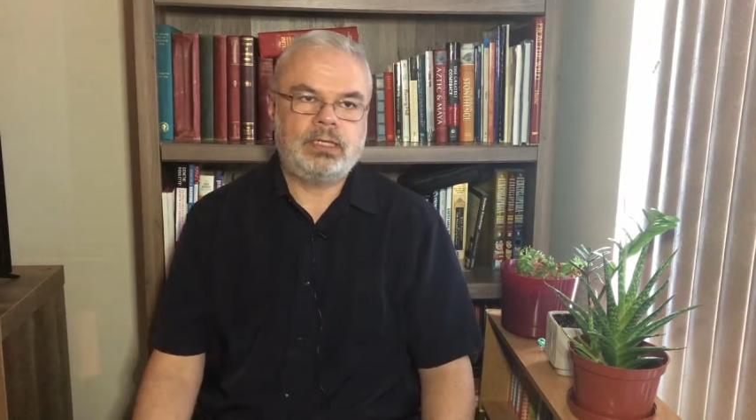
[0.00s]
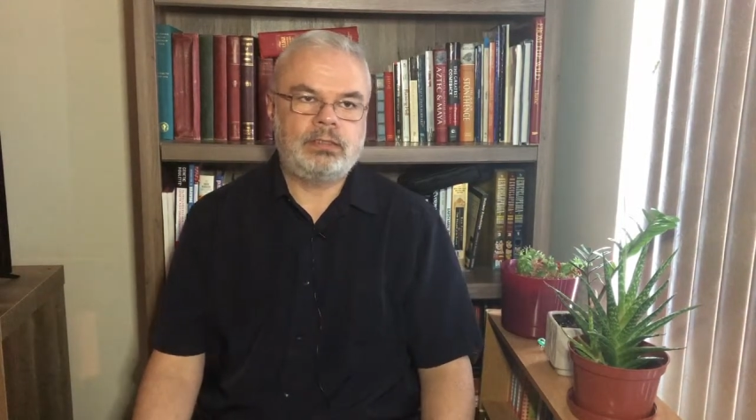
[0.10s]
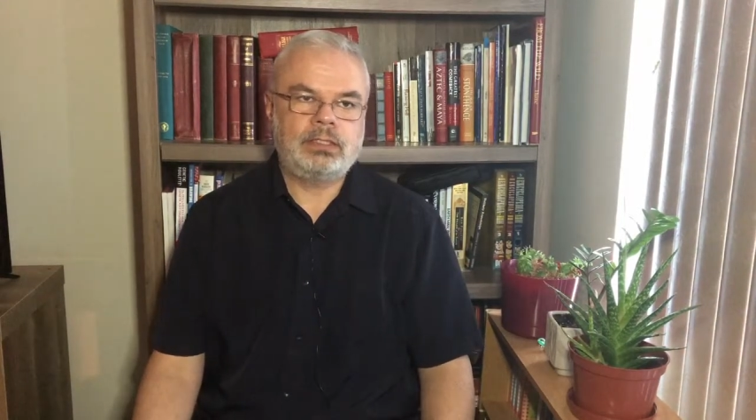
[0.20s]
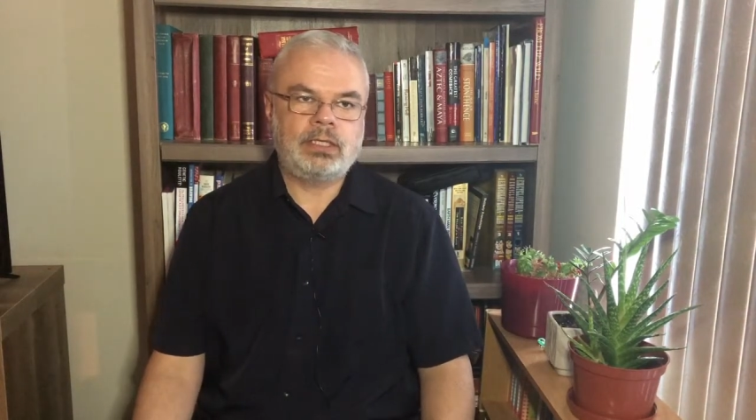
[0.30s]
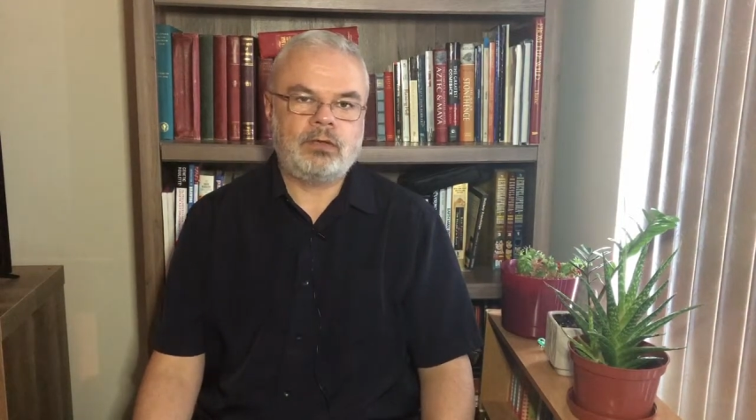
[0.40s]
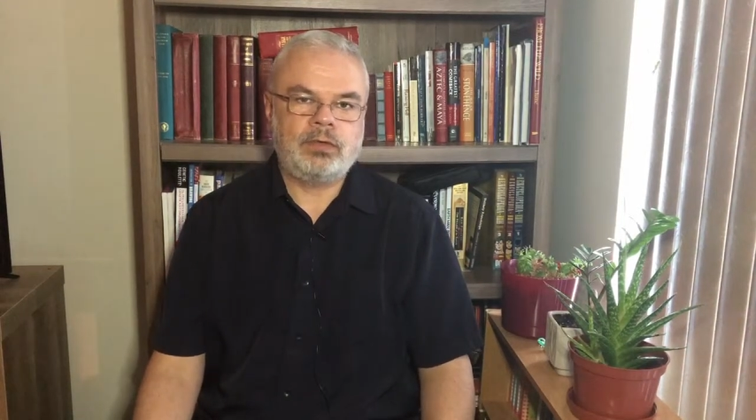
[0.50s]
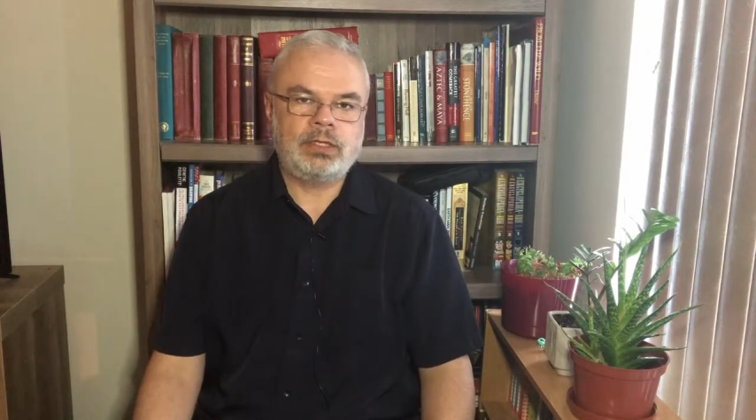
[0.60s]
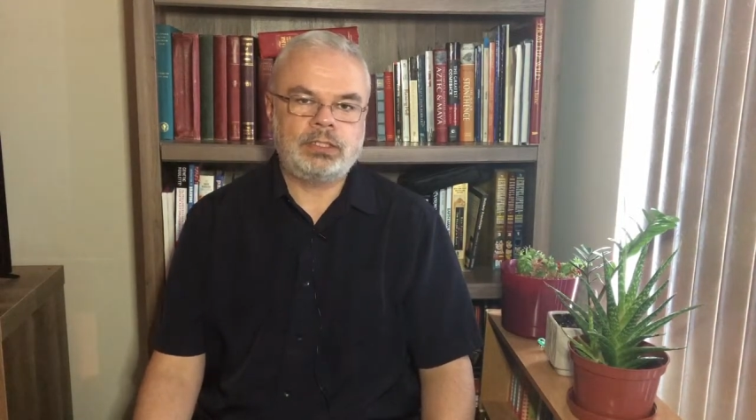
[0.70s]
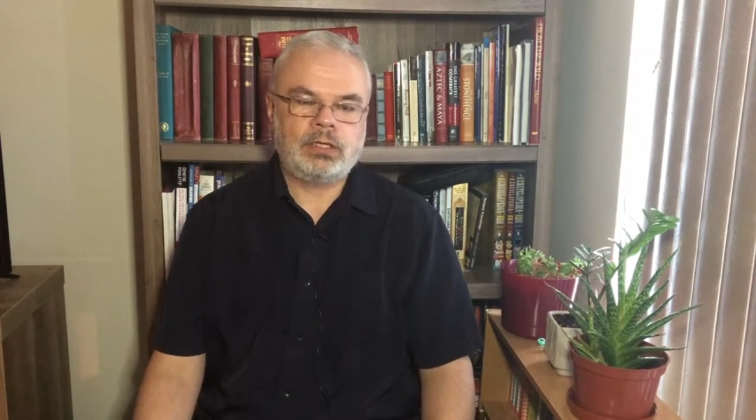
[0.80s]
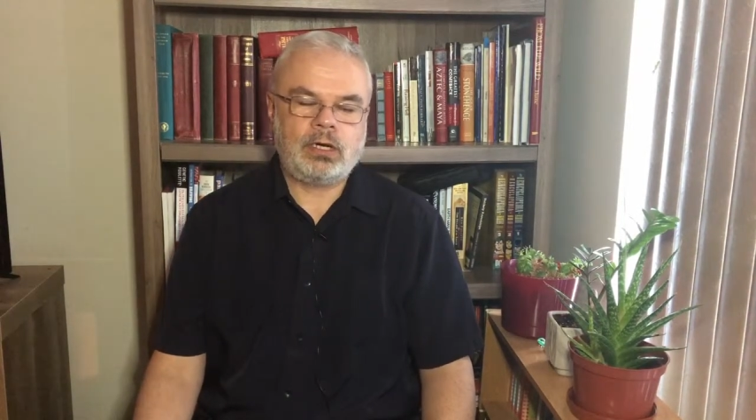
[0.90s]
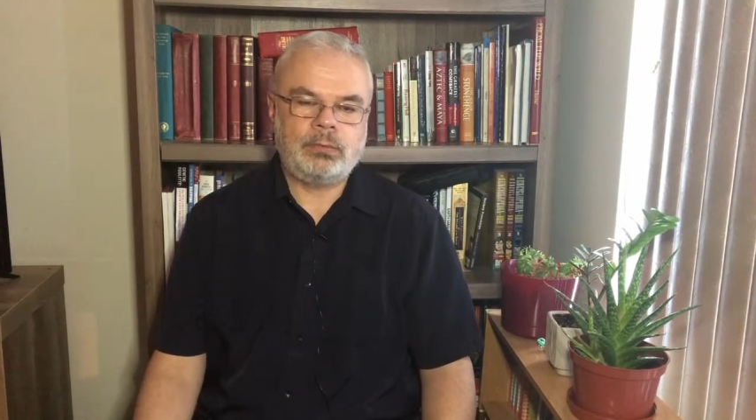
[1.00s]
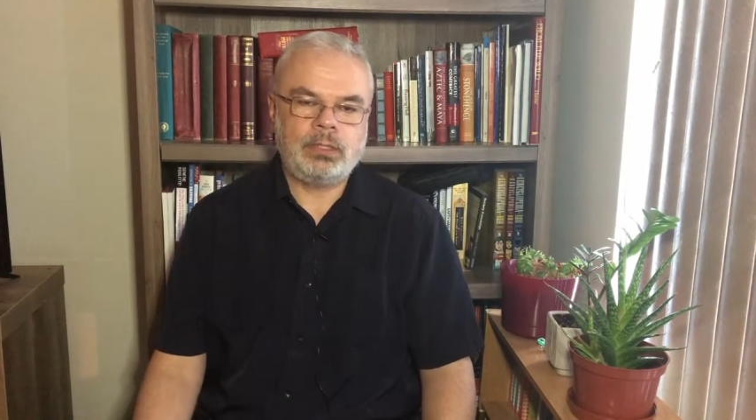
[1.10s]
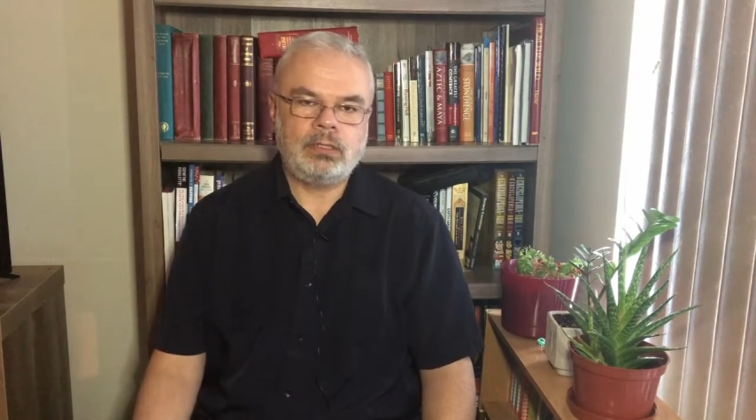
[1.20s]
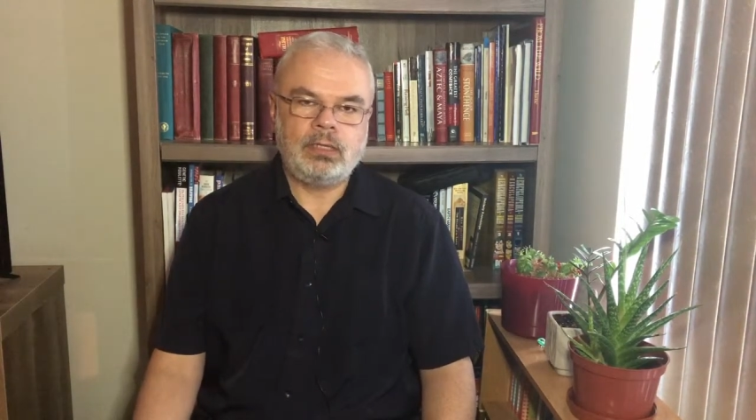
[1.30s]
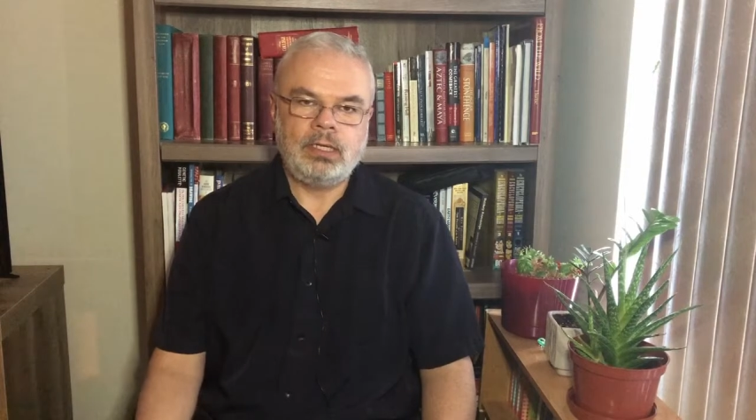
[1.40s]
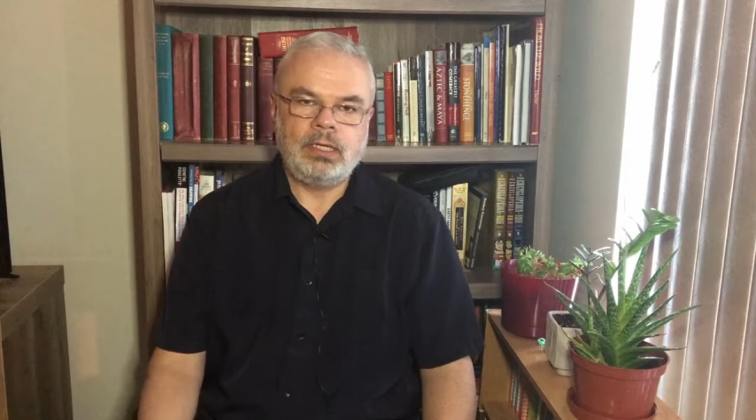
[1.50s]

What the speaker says: at the Salvation Army.